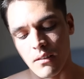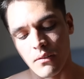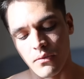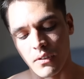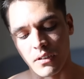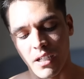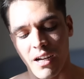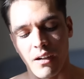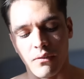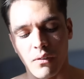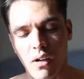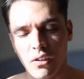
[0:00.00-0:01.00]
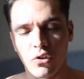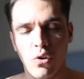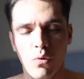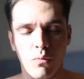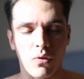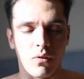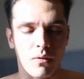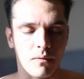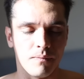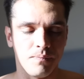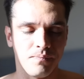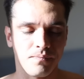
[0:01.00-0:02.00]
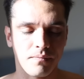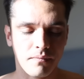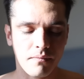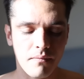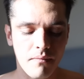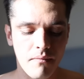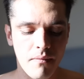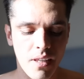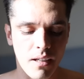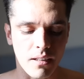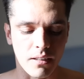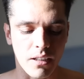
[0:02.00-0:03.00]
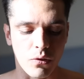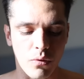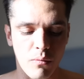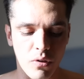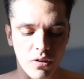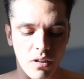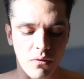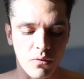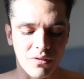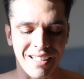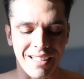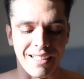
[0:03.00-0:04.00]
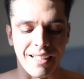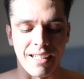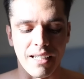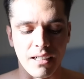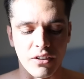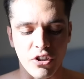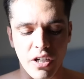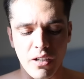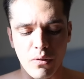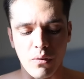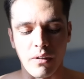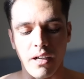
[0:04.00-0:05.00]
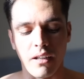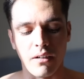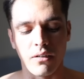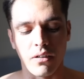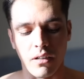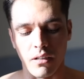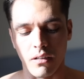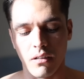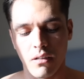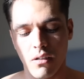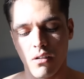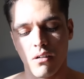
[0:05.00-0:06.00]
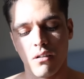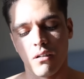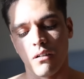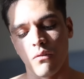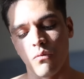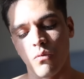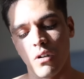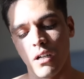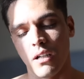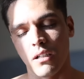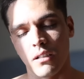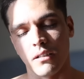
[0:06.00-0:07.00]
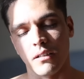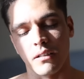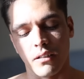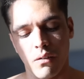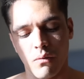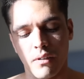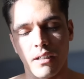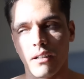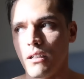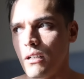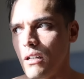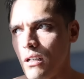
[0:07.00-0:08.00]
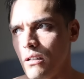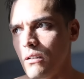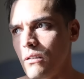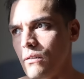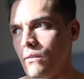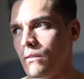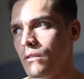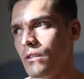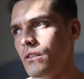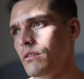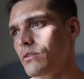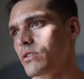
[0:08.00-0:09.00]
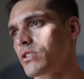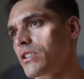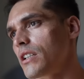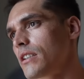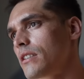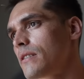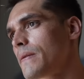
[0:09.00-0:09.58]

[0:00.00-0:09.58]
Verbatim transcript: The first half of October. Let's get three more shuffles and get a general energy of what is going on. Oh, shit.